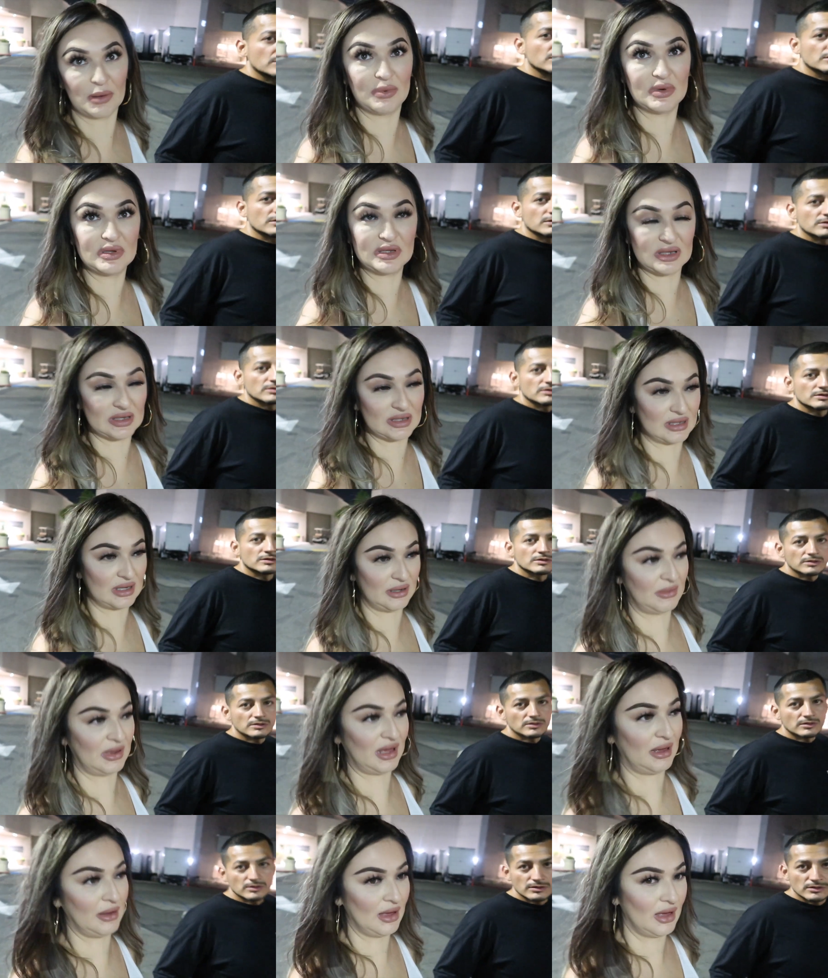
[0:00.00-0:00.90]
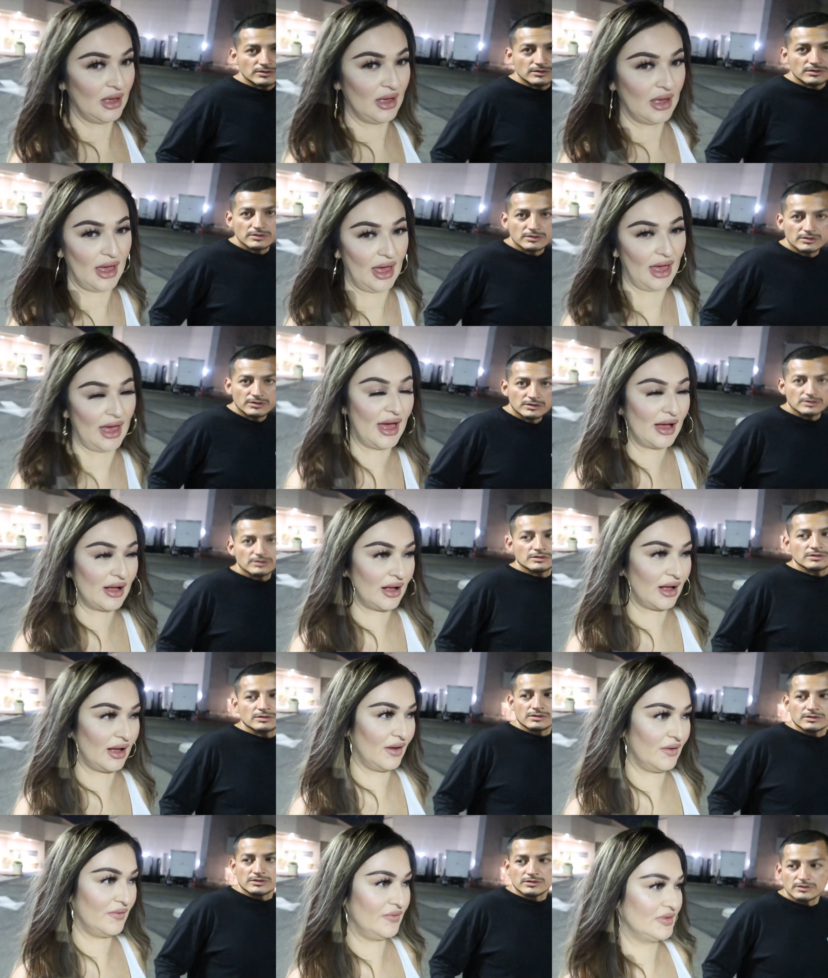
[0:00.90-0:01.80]
Speaker 1: people to see me
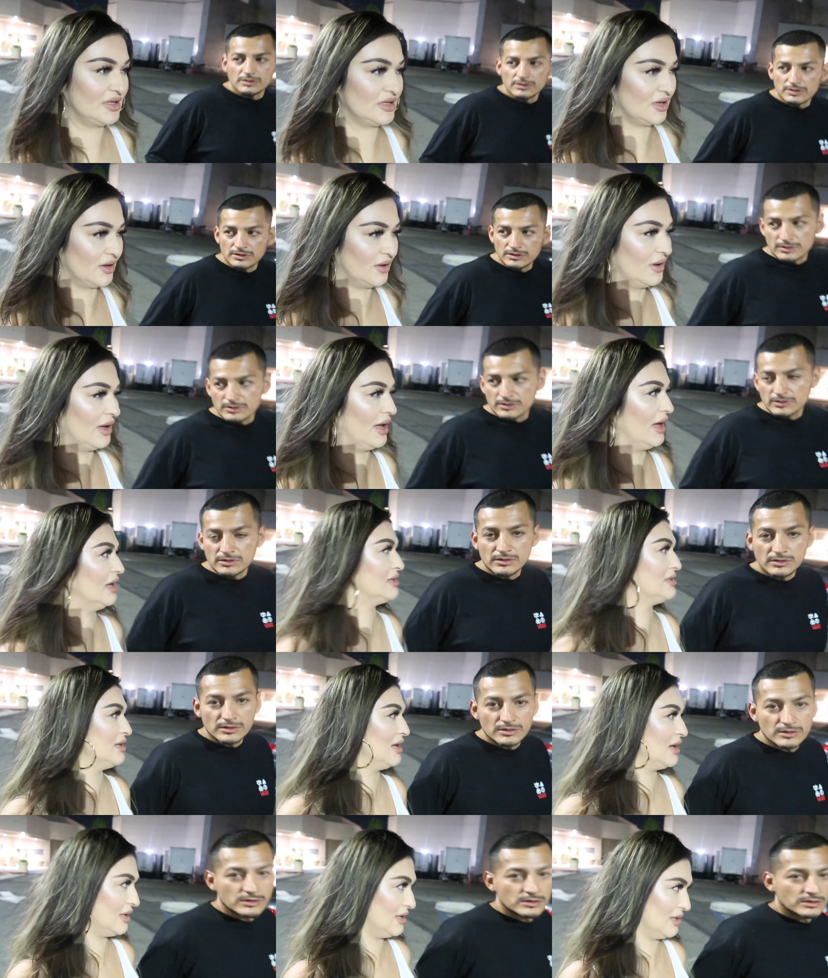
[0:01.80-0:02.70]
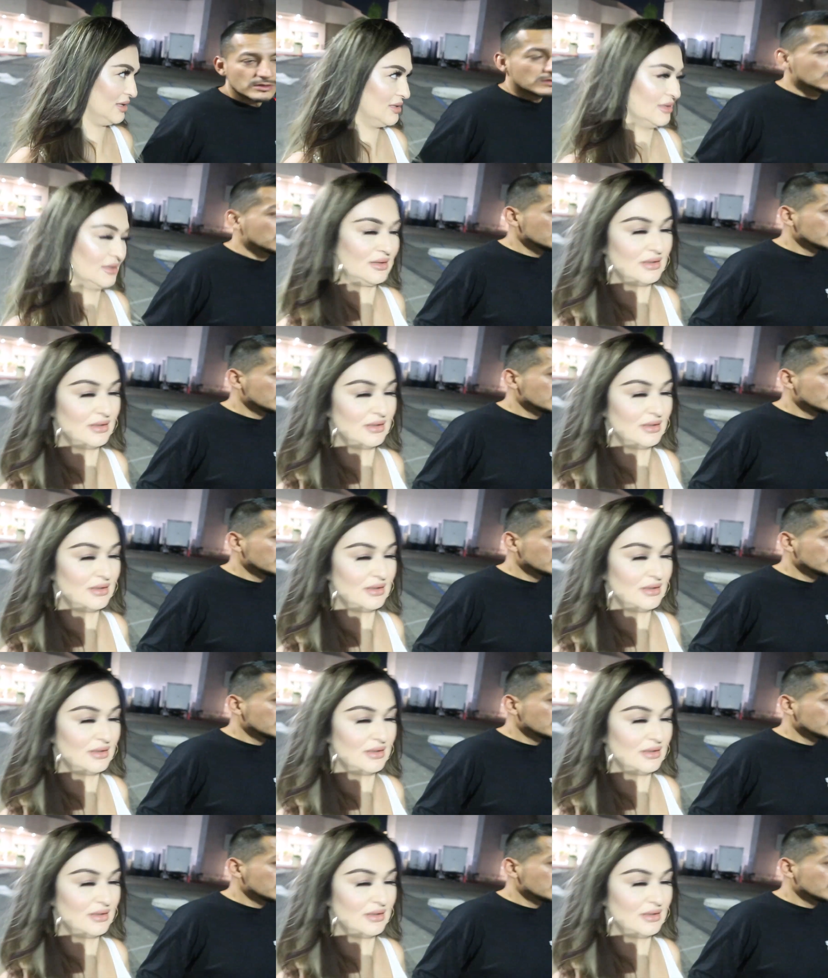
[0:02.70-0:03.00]
handcuffed, yeah. so I, I,